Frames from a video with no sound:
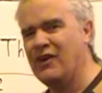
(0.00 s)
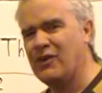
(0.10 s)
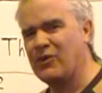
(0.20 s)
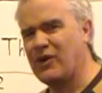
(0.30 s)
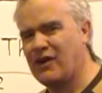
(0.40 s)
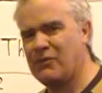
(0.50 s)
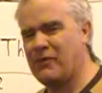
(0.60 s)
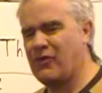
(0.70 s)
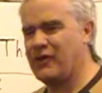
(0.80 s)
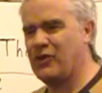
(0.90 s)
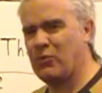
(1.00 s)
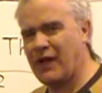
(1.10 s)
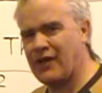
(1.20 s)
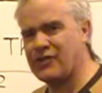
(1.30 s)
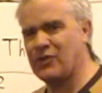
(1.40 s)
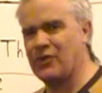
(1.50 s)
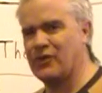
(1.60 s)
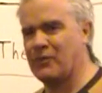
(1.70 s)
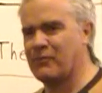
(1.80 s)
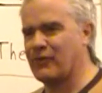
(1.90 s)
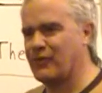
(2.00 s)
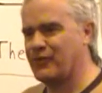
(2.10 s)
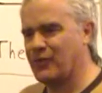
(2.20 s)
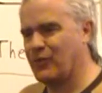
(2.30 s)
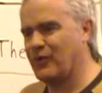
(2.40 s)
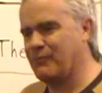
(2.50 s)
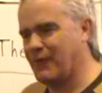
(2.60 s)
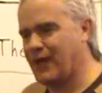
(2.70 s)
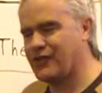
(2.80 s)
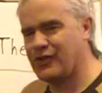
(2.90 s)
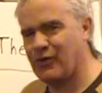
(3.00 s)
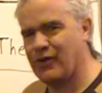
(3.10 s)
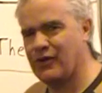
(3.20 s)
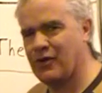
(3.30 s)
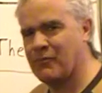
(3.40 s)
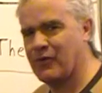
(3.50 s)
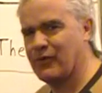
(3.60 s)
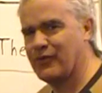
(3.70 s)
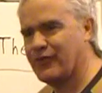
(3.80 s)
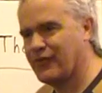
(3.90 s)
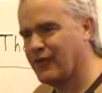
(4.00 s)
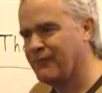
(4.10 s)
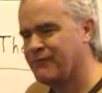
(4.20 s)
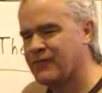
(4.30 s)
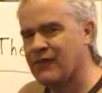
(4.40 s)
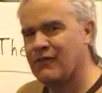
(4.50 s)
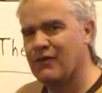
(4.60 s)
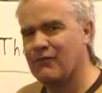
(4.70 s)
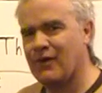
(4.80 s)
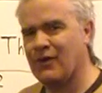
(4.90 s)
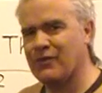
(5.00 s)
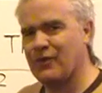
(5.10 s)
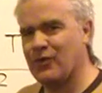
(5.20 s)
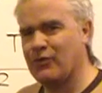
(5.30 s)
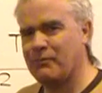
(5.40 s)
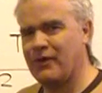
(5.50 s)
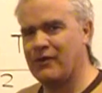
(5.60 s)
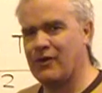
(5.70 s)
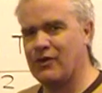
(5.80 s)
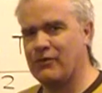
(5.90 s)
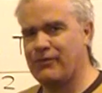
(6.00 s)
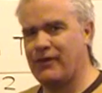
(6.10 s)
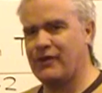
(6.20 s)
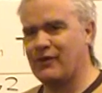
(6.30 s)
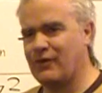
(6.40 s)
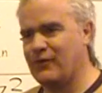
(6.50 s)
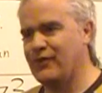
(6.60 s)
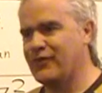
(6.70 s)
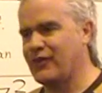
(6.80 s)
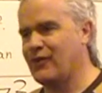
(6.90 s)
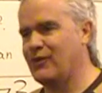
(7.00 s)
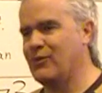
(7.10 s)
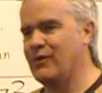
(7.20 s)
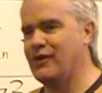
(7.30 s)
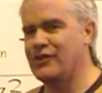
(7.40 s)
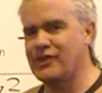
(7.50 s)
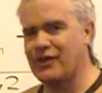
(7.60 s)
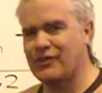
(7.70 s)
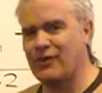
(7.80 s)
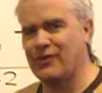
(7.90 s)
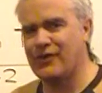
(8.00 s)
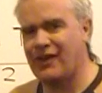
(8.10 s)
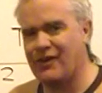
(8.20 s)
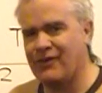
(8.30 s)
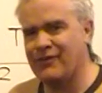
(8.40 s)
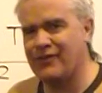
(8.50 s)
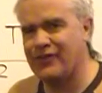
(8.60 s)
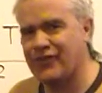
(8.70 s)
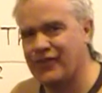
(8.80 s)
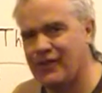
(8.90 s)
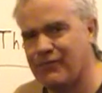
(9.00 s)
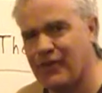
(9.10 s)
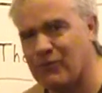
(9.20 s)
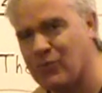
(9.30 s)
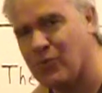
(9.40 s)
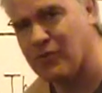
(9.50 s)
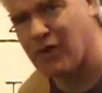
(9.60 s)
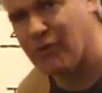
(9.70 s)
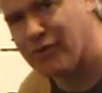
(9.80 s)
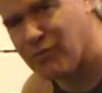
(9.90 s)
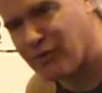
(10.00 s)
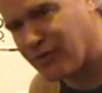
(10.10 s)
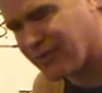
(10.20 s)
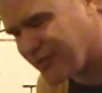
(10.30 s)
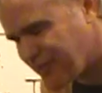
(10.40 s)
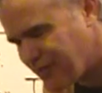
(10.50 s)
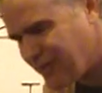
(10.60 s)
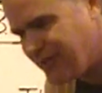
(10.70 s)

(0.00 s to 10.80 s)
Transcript: Or how about irrational numbers or imaginary numbers? well those will be in other videos so uh, check those out and see if that rule always works